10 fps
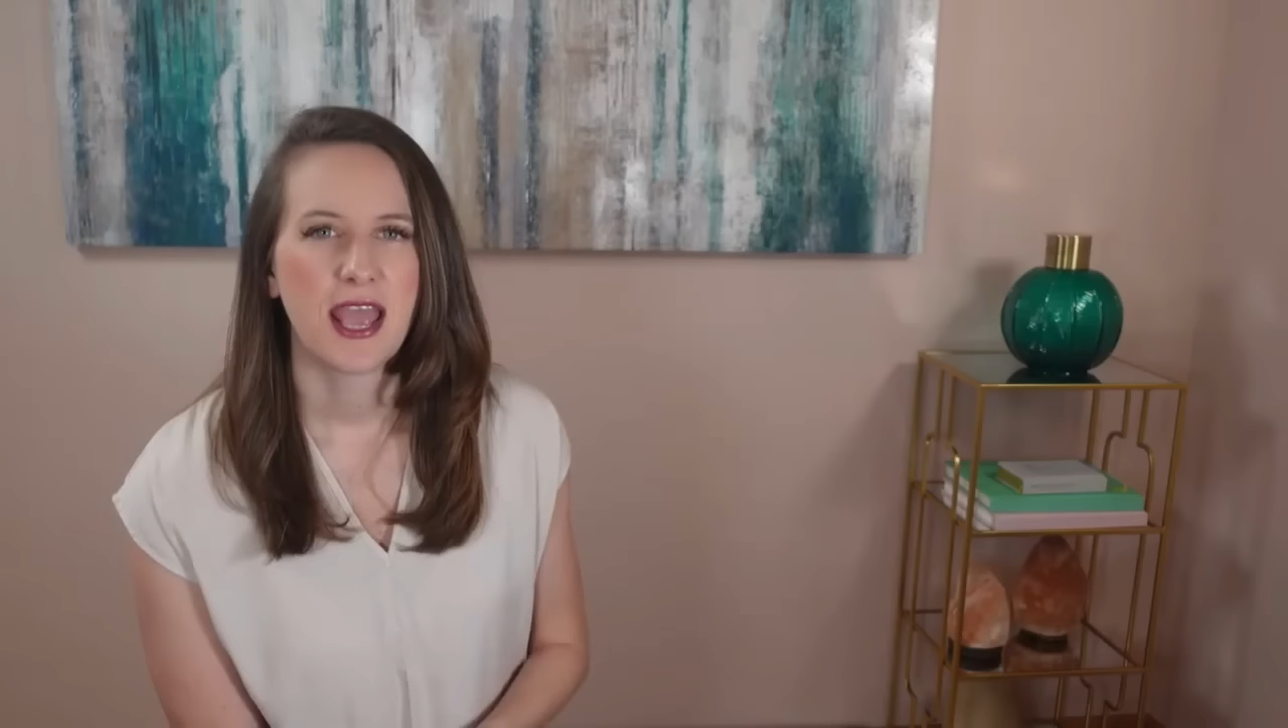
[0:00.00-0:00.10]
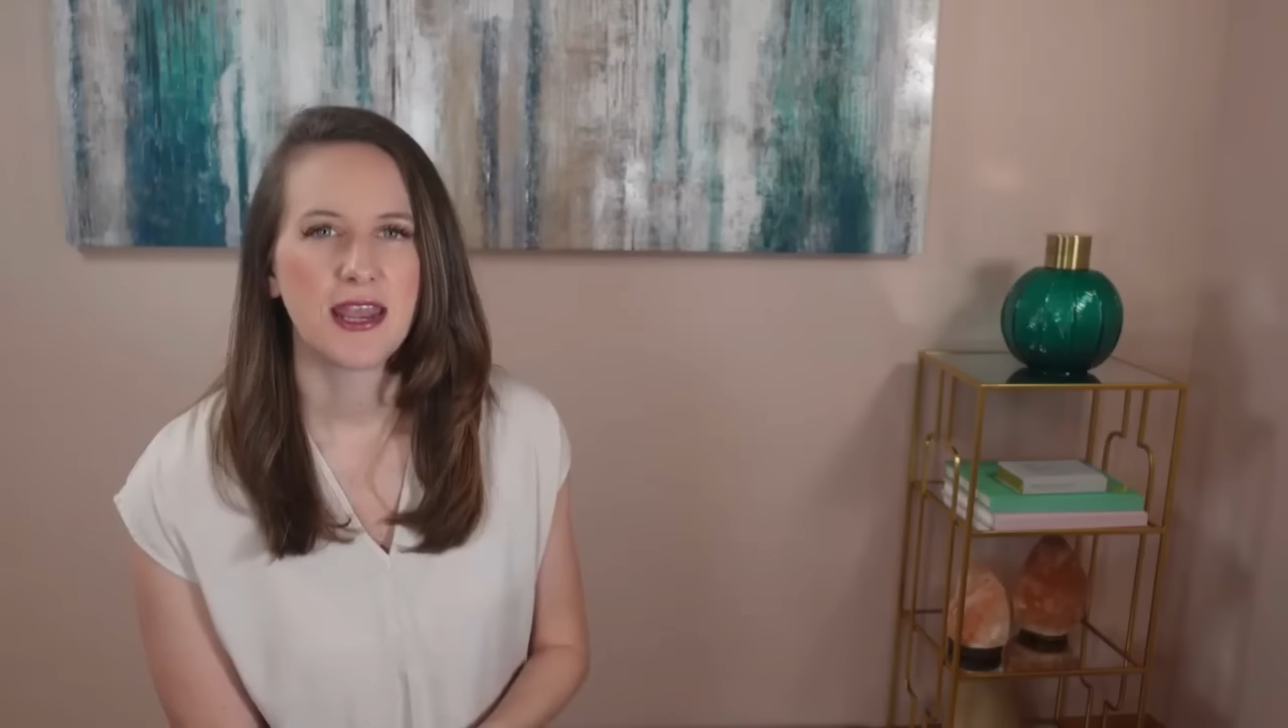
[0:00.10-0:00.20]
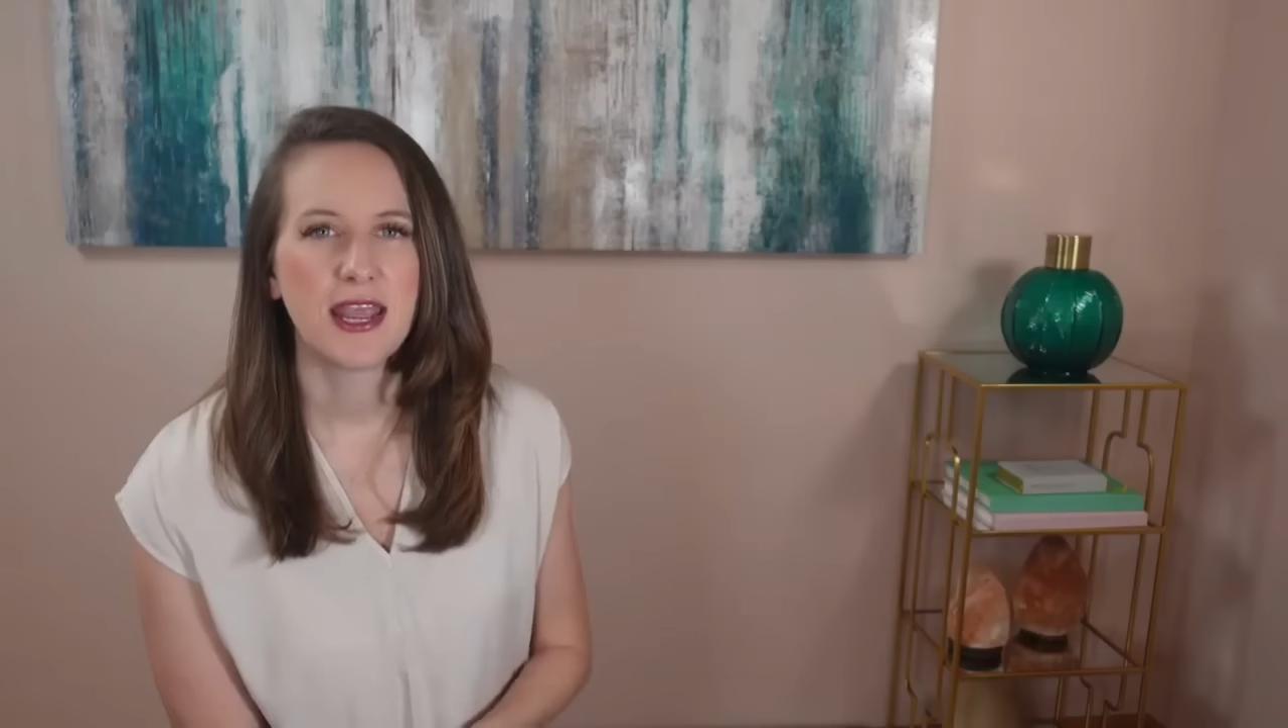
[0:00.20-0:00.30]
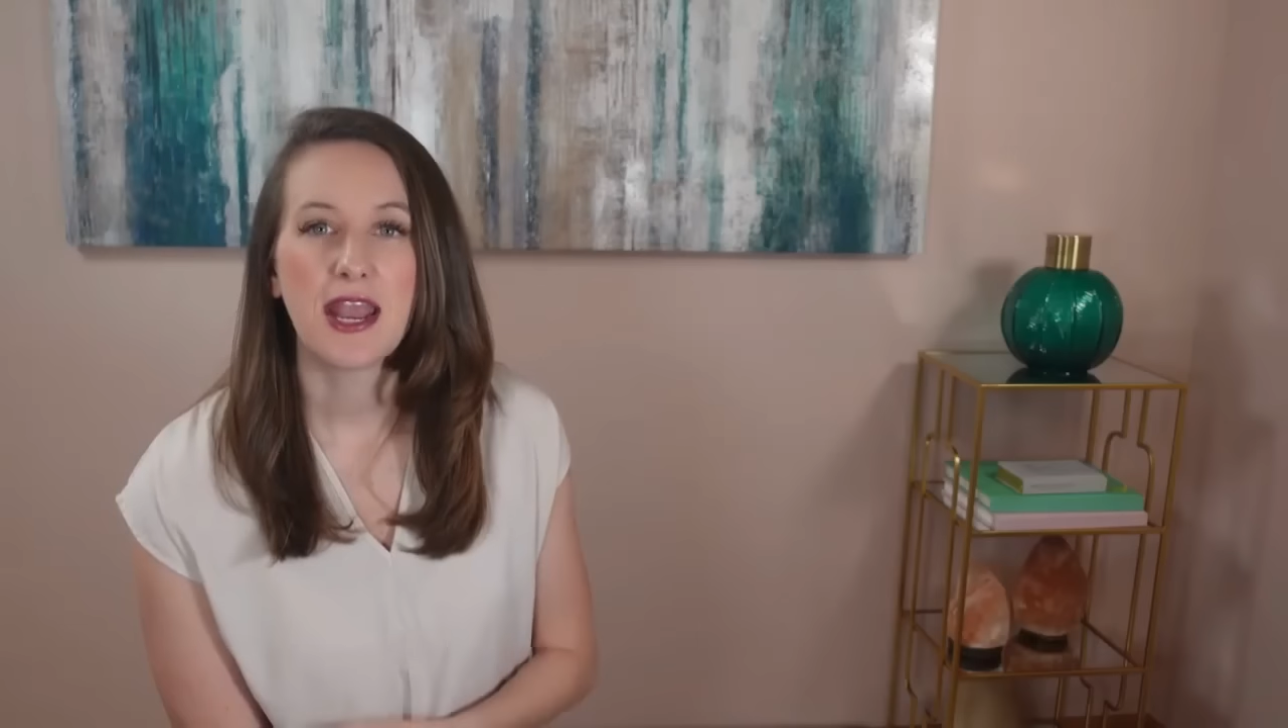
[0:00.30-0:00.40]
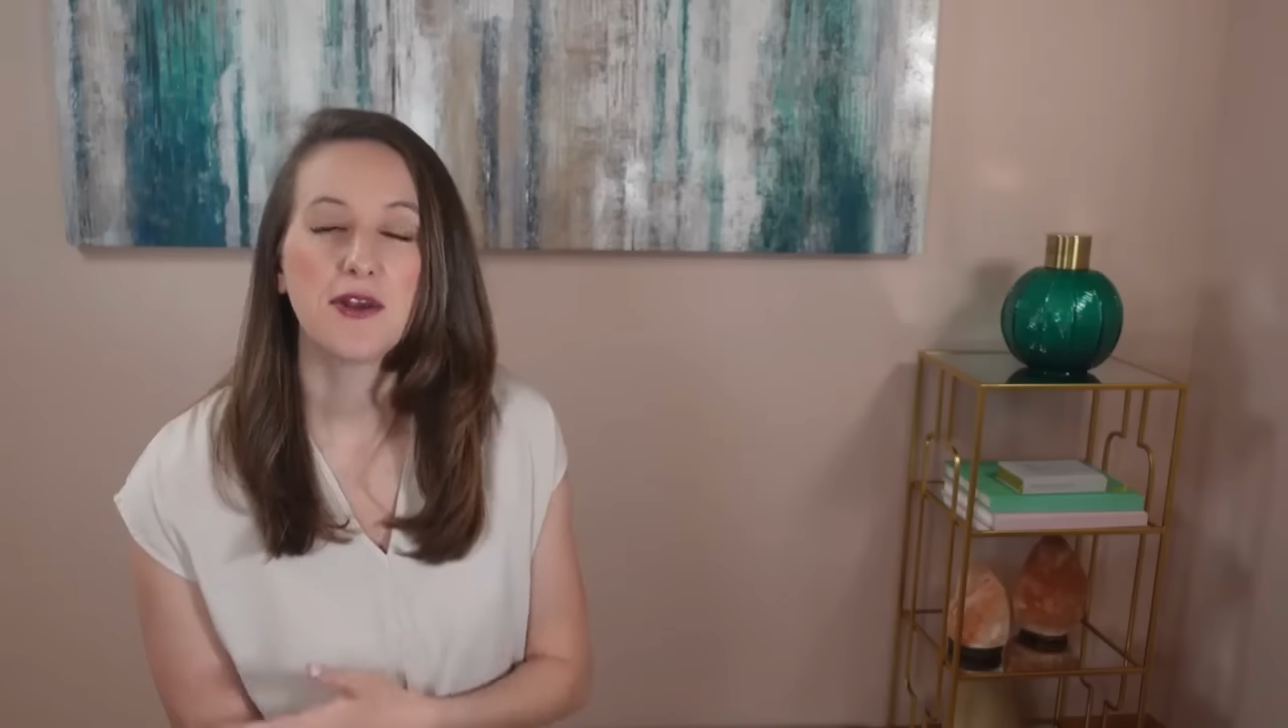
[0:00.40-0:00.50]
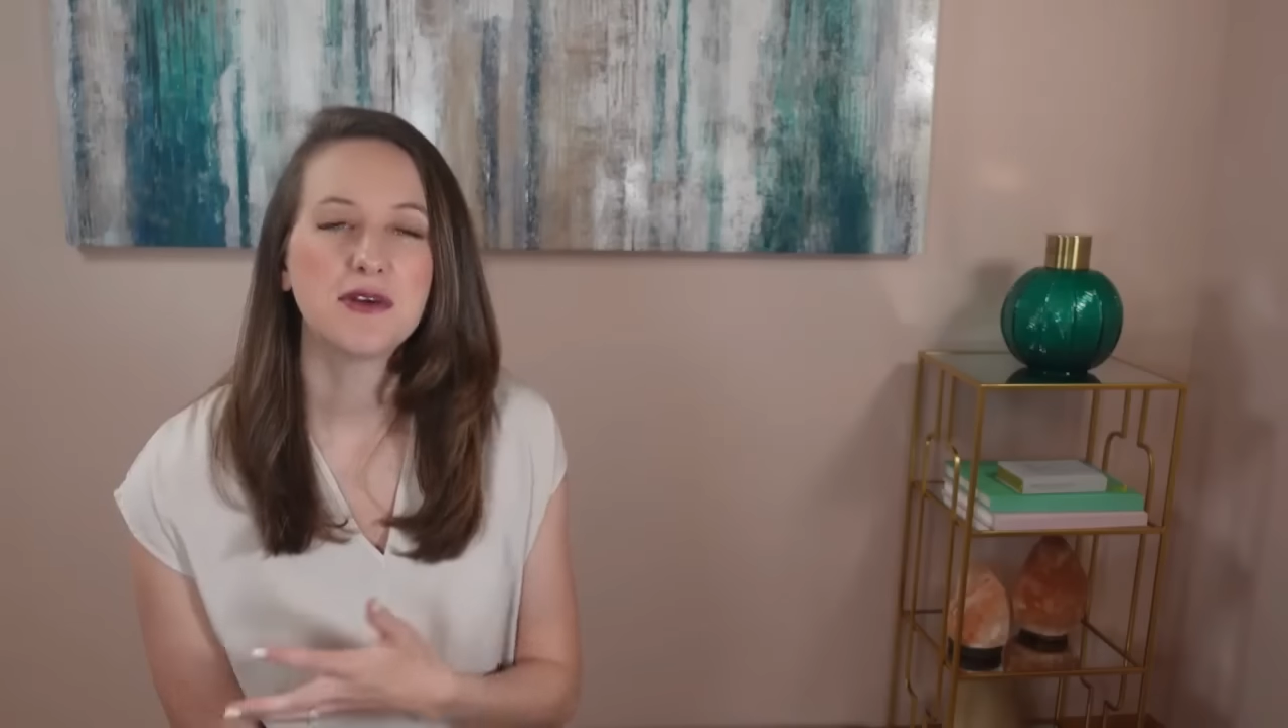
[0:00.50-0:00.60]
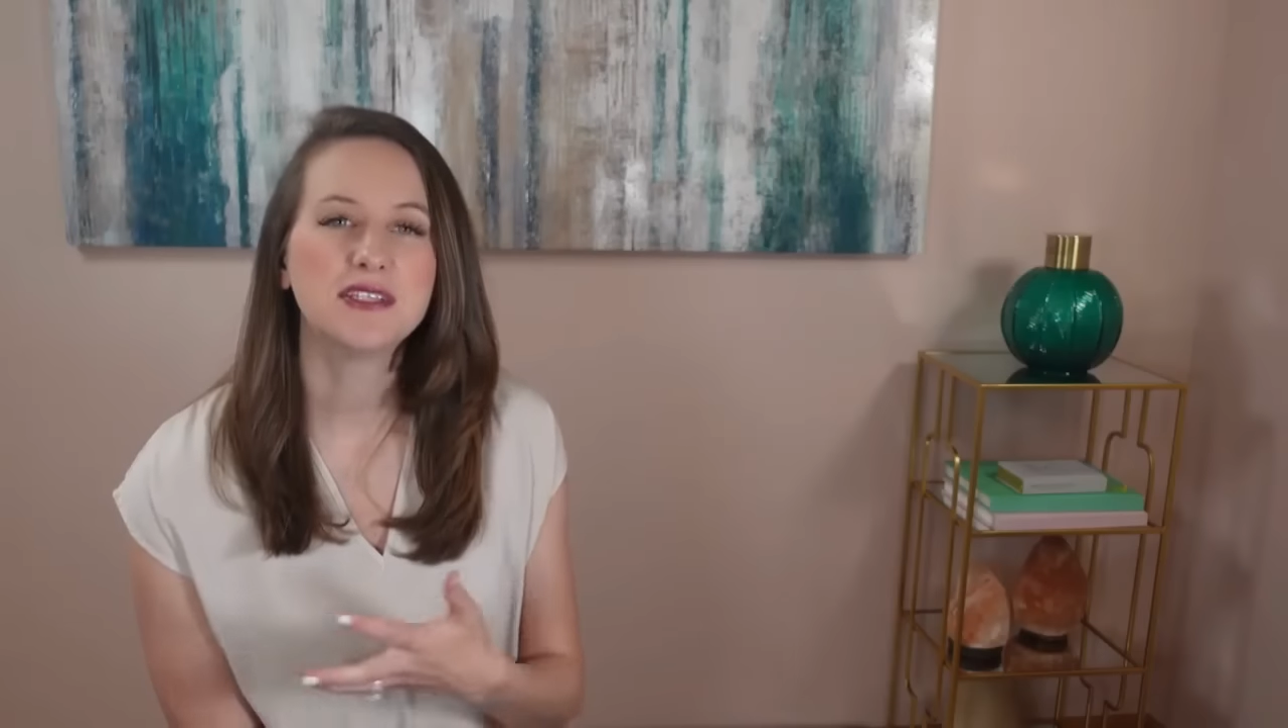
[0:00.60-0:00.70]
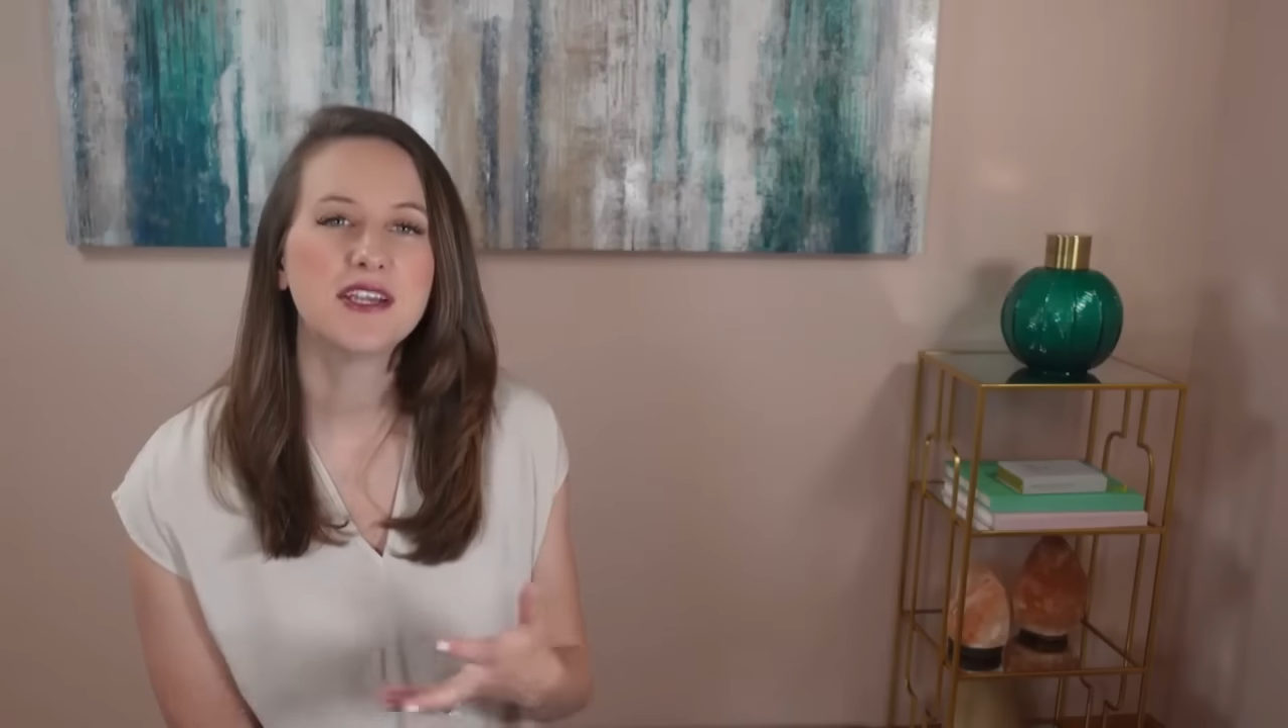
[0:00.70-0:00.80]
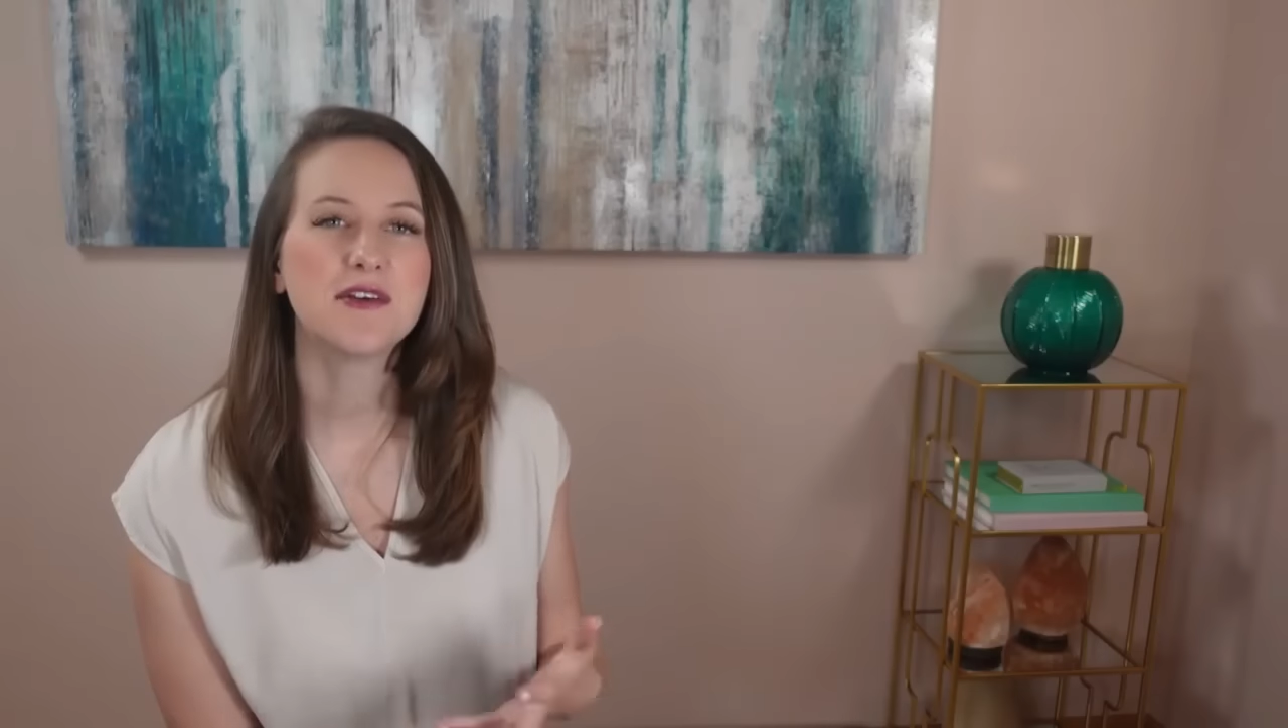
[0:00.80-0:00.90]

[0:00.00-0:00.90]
And increasing